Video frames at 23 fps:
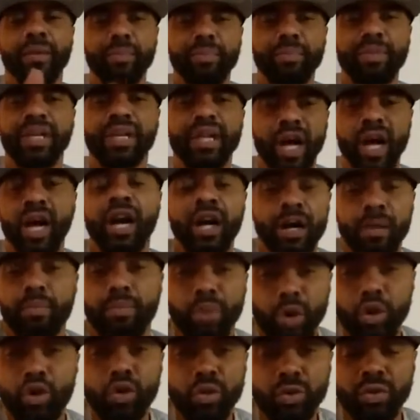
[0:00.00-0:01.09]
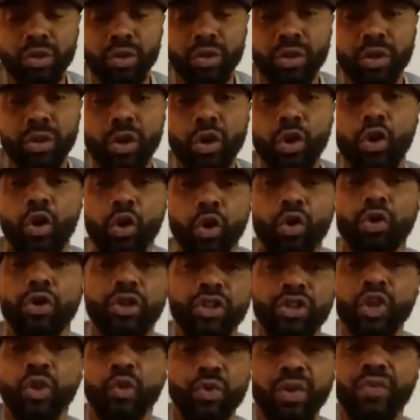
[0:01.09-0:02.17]
Be humbled or the
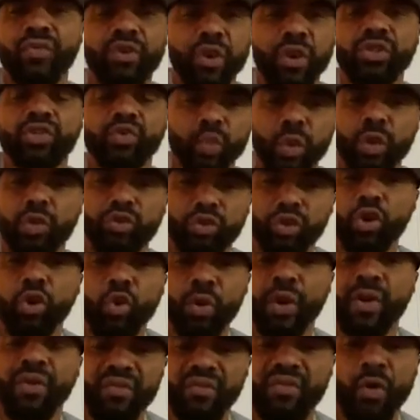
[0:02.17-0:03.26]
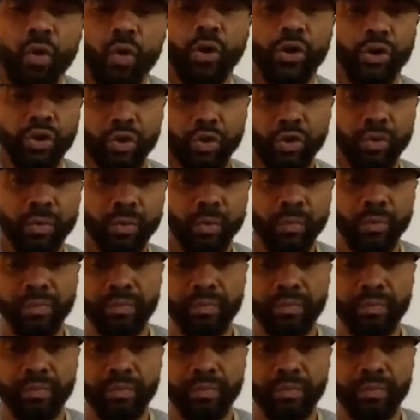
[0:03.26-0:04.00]
universe will do it for you.